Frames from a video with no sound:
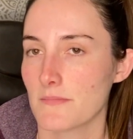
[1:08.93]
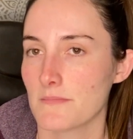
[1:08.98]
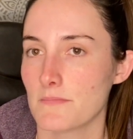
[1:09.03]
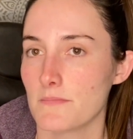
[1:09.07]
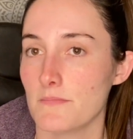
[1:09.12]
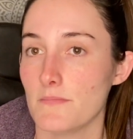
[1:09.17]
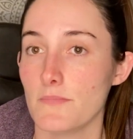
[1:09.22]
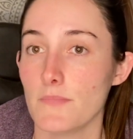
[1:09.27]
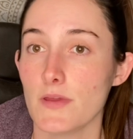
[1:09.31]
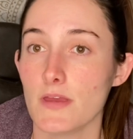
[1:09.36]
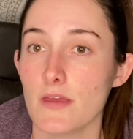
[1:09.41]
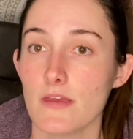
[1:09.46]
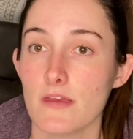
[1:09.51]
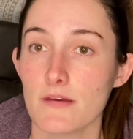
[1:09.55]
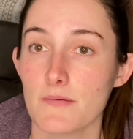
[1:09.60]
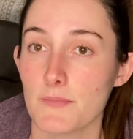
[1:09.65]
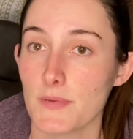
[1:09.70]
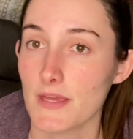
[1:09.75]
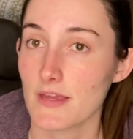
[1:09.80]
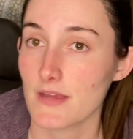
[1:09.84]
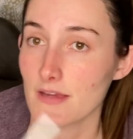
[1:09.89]
me
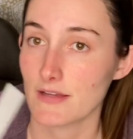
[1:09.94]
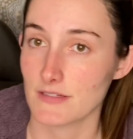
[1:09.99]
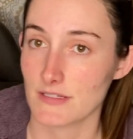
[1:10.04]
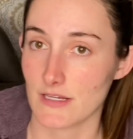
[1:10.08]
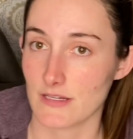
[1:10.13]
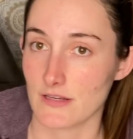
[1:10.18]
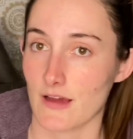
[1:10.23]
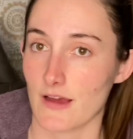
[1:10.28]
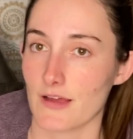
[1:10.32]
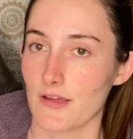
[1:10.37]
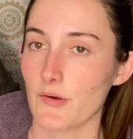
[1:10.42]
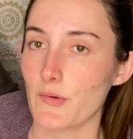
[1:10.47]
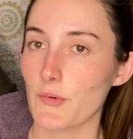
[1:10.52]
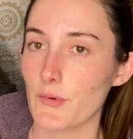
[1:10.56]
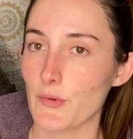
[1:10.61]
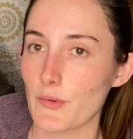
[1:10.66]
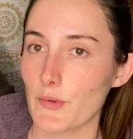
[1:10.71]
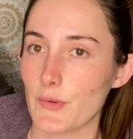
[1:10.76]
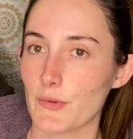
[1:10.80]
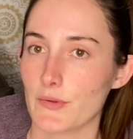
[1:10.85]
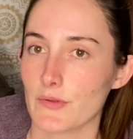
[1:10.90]
being in
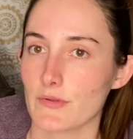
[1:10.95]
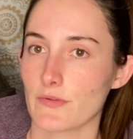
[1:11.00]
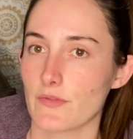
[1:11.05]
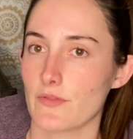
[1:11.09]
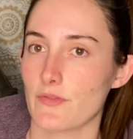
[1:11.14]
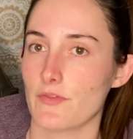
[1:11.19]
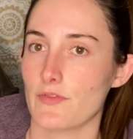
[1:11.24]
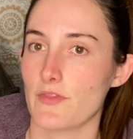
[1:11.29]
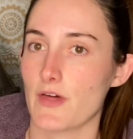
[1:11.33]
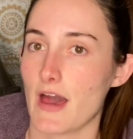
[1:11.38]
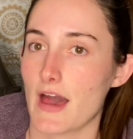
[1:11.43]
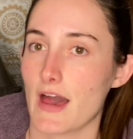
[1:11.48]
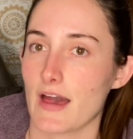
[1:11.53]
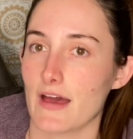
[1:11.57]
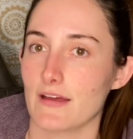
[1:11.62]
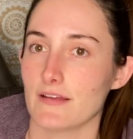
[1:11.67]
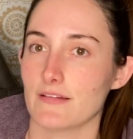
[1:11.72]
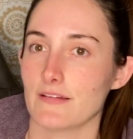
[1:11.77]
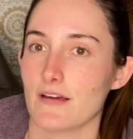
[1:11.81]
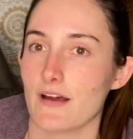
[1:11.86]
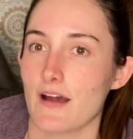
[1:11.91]
denial
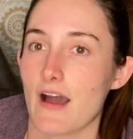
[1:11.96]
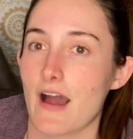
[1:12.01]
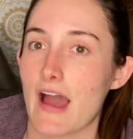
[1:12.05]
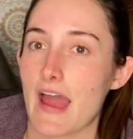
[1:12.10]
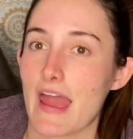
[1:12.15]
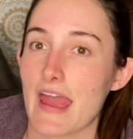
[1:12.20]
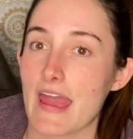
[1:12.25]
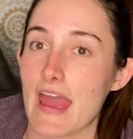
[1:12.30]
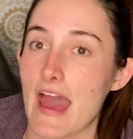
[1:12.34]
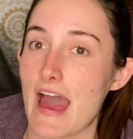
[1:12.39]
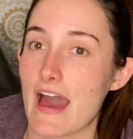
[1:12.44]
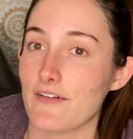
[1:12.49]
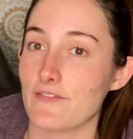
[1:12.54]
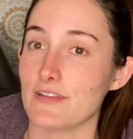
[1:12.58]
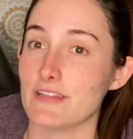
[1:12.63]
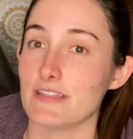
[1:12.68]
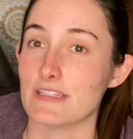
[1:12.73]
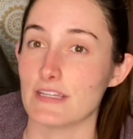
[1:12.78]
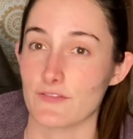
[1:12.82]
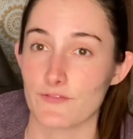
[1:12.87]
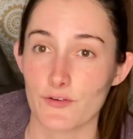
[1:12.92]
that I have a
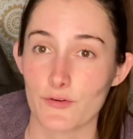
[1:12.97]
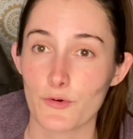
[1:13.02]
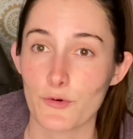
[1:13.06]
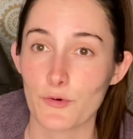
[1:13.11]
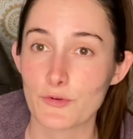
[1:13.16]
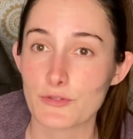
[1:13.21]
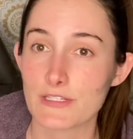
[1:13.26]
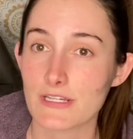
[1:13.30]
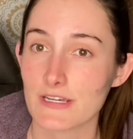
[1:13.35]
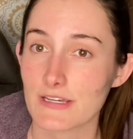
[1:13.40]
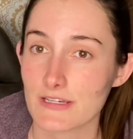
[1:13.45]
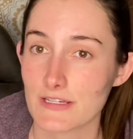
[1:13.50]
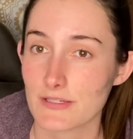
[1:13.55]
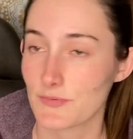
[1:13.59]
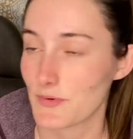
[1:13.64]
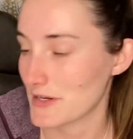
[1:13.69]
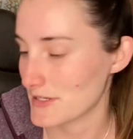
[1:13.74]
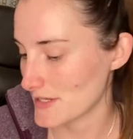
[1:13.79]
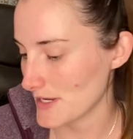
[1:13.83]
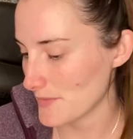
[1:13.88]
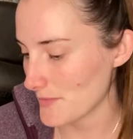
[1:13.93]
difficulty
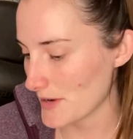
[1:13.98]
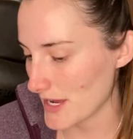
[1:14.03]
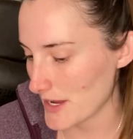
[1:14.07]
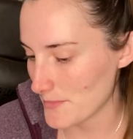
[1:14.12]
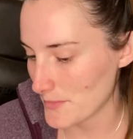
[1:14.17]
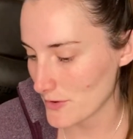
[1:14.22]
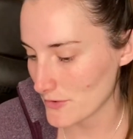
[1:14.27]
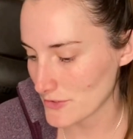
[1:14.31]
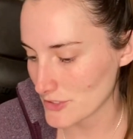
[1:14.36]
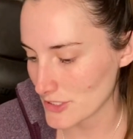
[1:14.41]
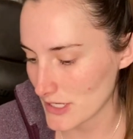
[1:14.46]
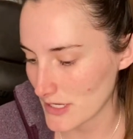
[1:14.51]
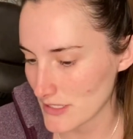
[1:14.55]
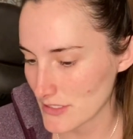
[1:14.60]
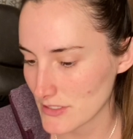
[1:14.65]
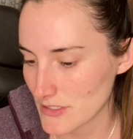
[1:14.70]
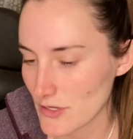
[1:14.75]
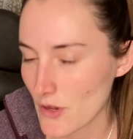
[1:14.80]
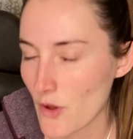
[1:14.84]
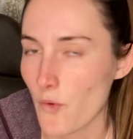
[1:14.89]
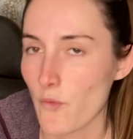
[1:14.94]
expressing my emotions,